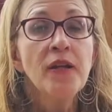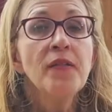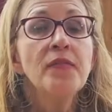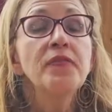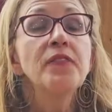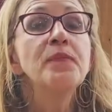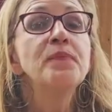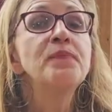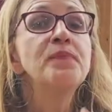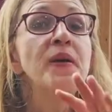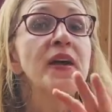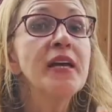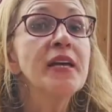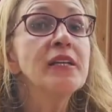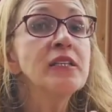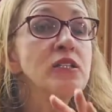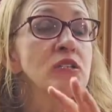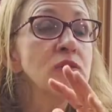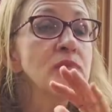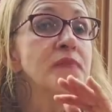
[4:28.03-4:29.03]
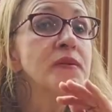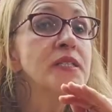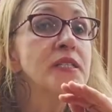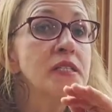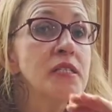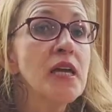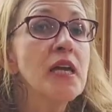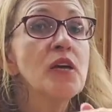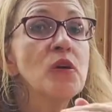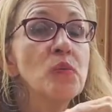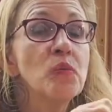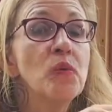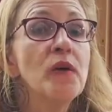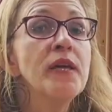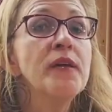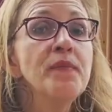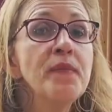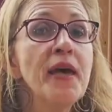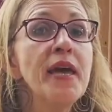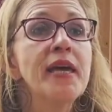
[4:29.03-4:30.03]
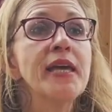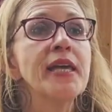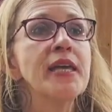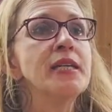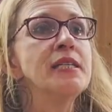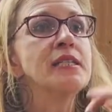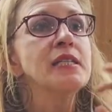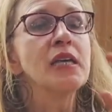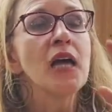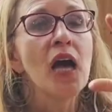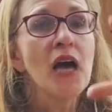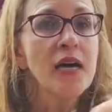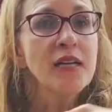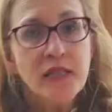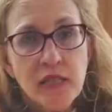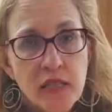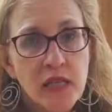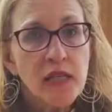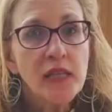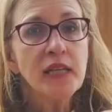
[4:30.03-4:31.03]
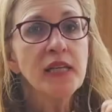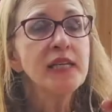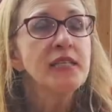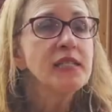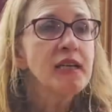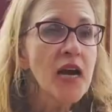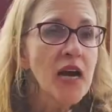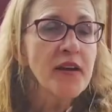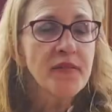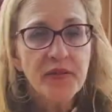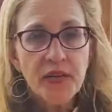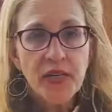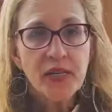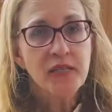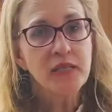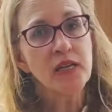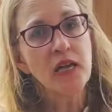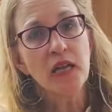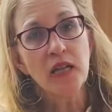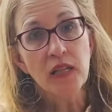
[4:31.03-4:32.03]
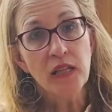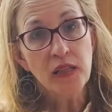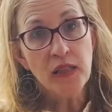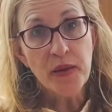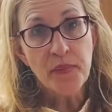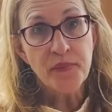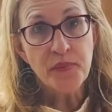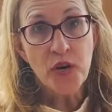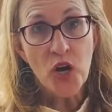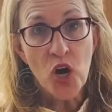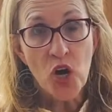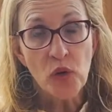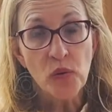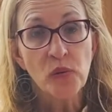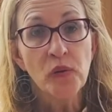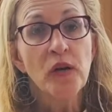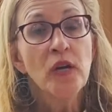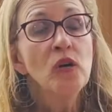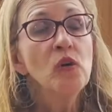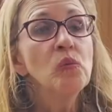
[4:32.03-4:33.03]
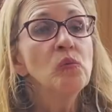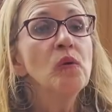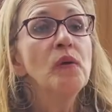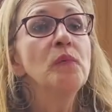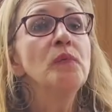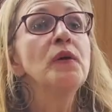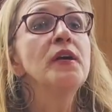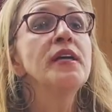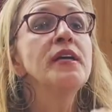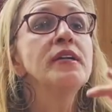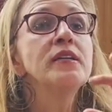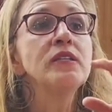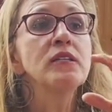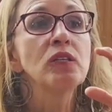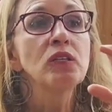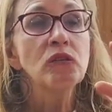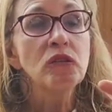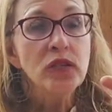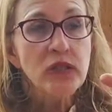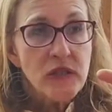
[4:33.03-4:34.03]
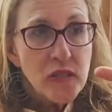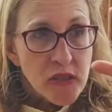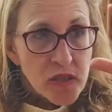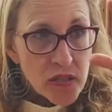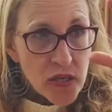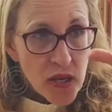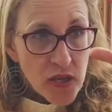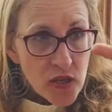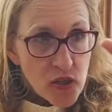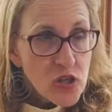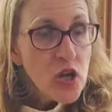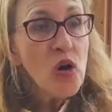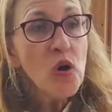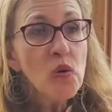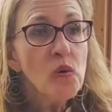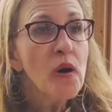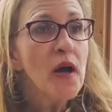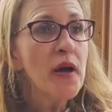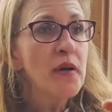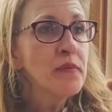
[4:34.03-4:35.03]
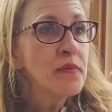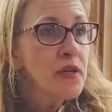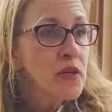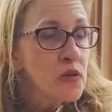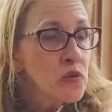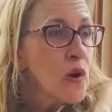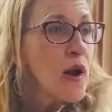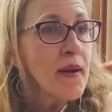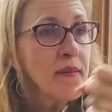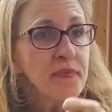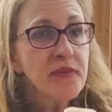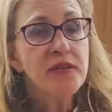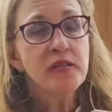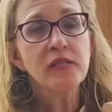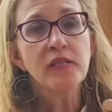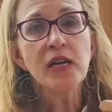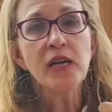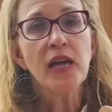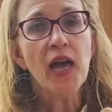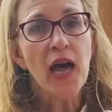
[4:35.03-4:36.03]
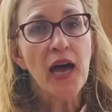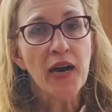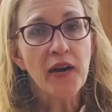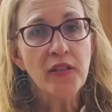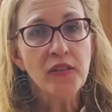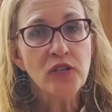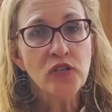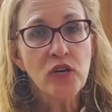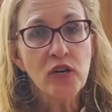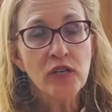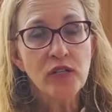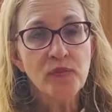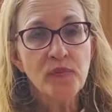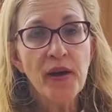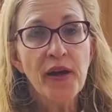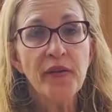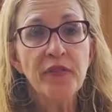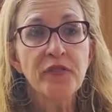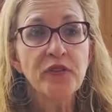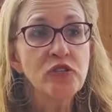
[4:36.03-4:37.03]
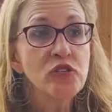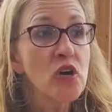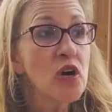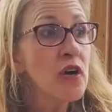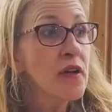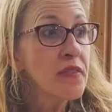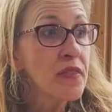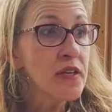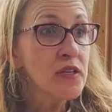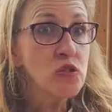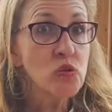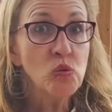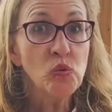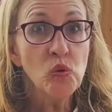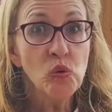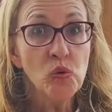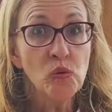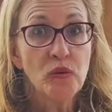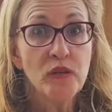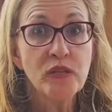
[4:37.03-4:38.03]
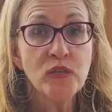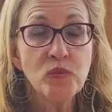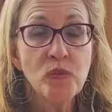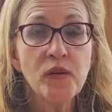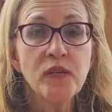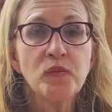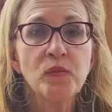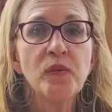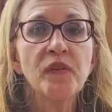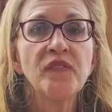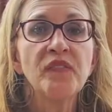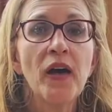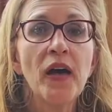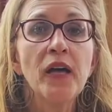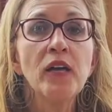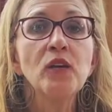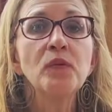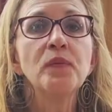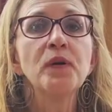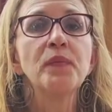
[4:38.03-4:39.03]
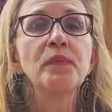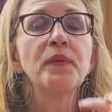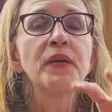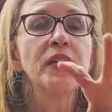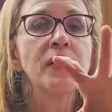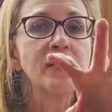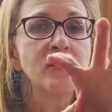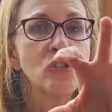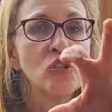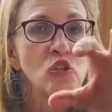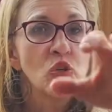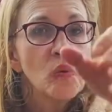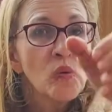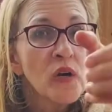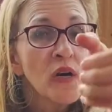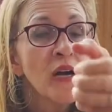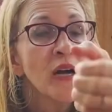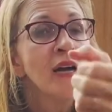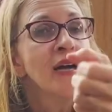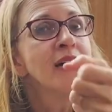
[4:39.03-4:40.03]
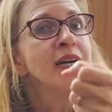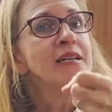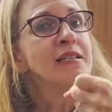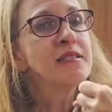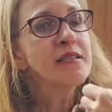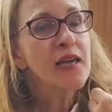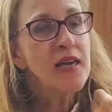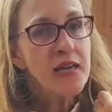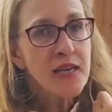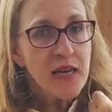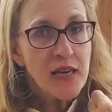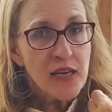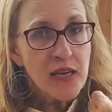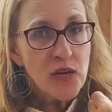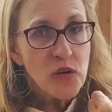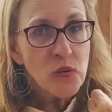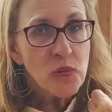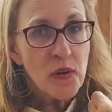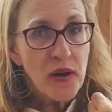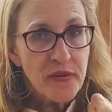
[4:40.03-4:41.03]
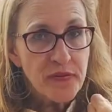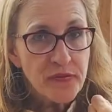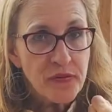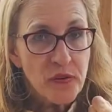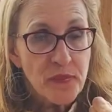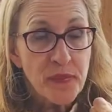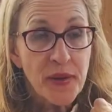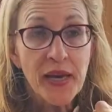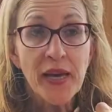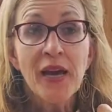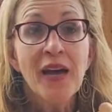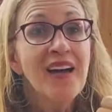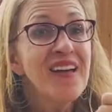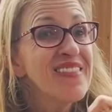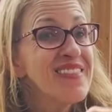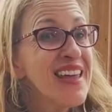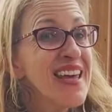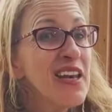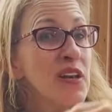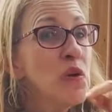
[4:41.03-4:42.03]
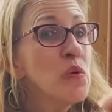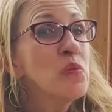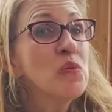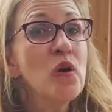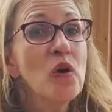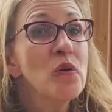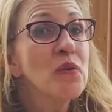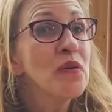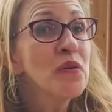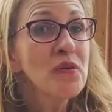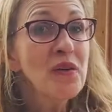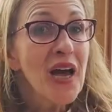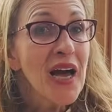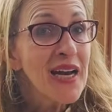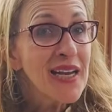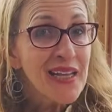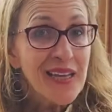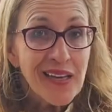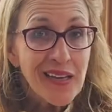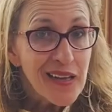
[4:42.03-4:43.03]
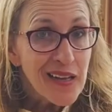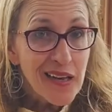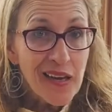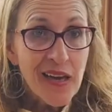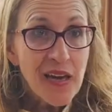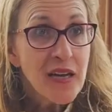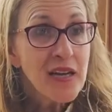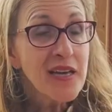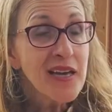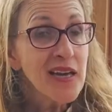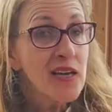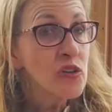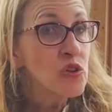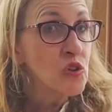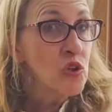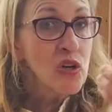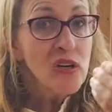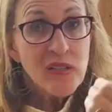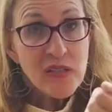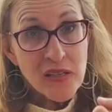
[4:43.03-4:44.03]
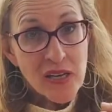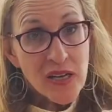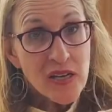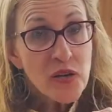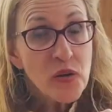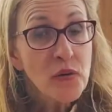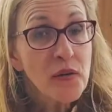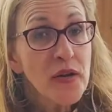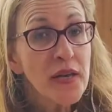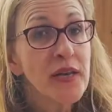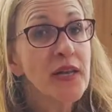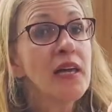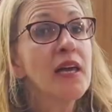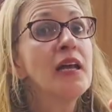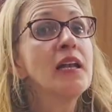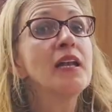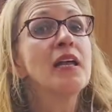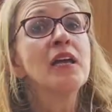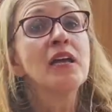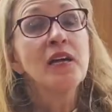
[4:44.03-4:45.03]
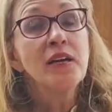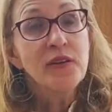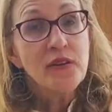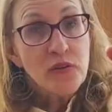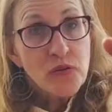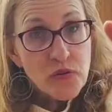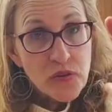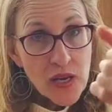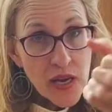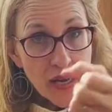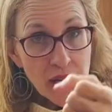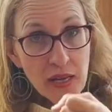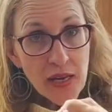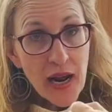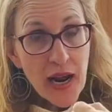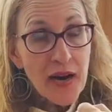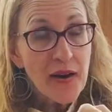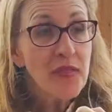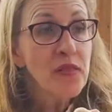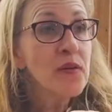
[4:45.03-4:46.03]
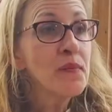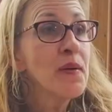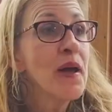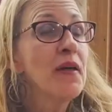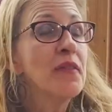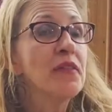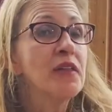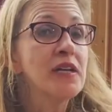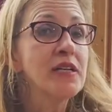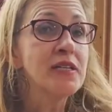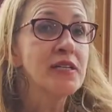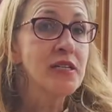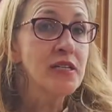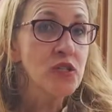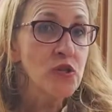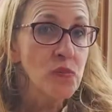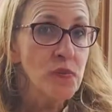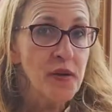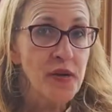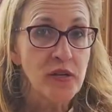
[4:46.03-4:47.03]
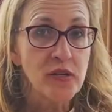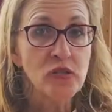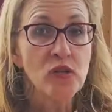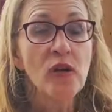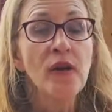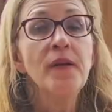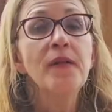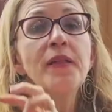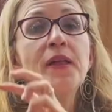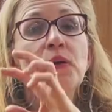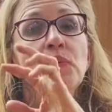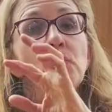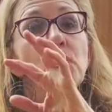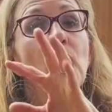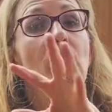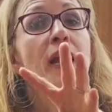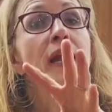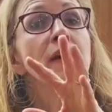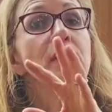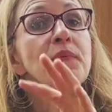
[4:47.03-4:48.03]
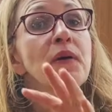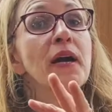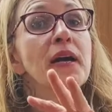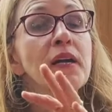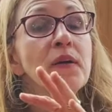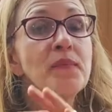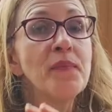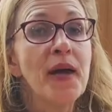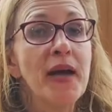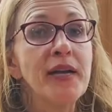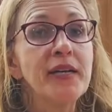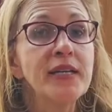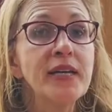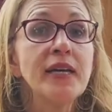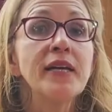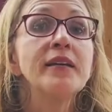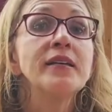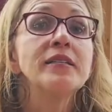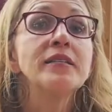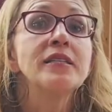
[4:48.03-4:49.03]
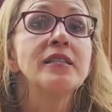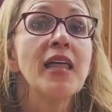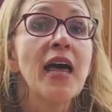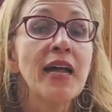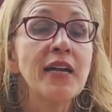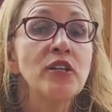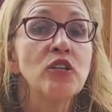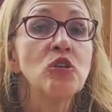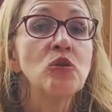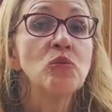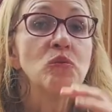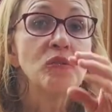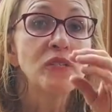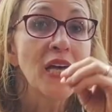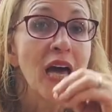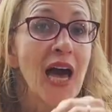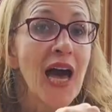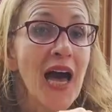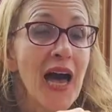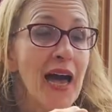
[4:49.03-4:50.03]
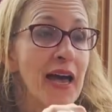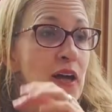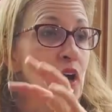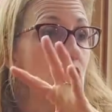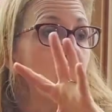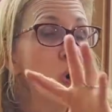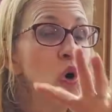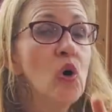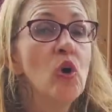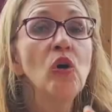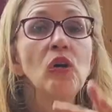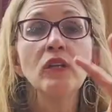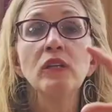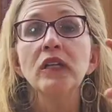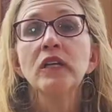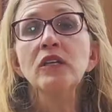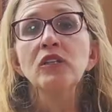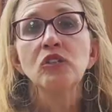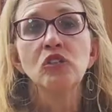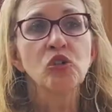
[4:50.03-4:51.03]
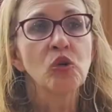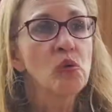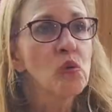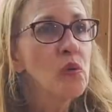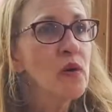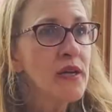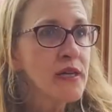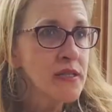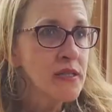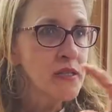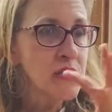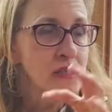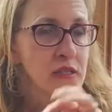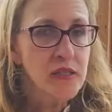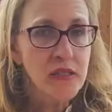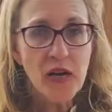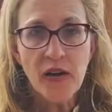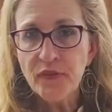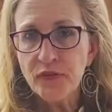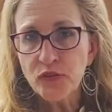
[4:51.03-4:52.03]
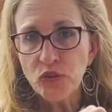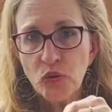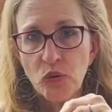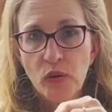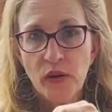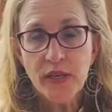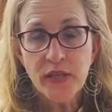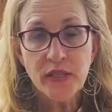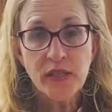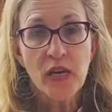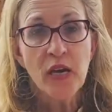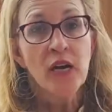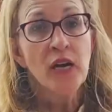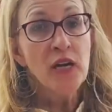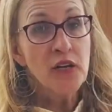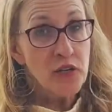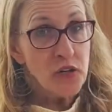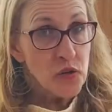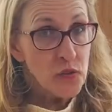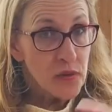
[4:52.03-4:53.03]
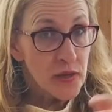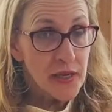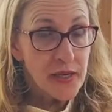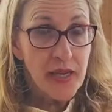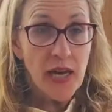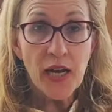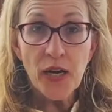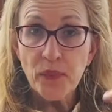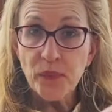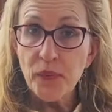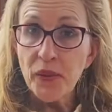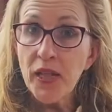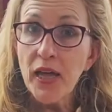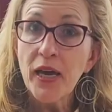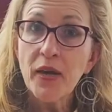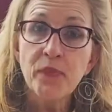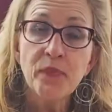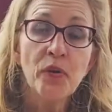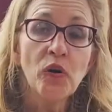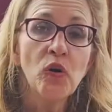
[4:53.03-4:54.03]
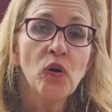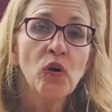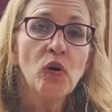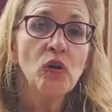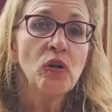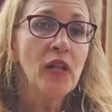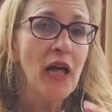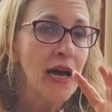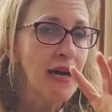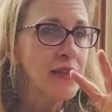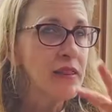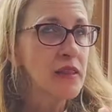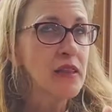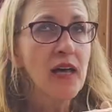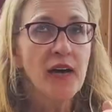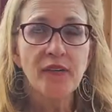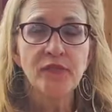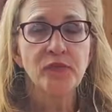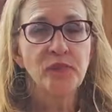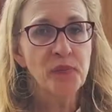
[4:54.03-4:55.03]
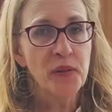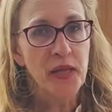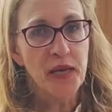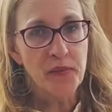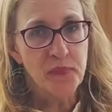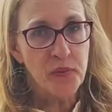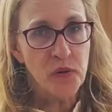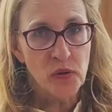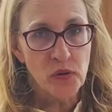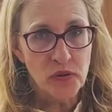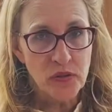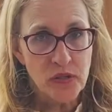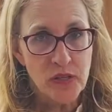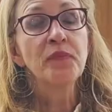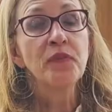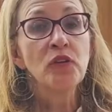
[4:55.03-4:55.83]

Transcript: The biggest mistake we make is constantly diving and telling them no. When we say no and we grab the stick out of the dog's mouth, the dog thinks, ooh, this must be valuable because you're taking it away from me. They don't know you're not eating it. It looks like you're eating it. You take it out of their mouth and it disappears. What I recommend is that you tie all the toys, the stuffed toys. You can get a play pole. I love play poles.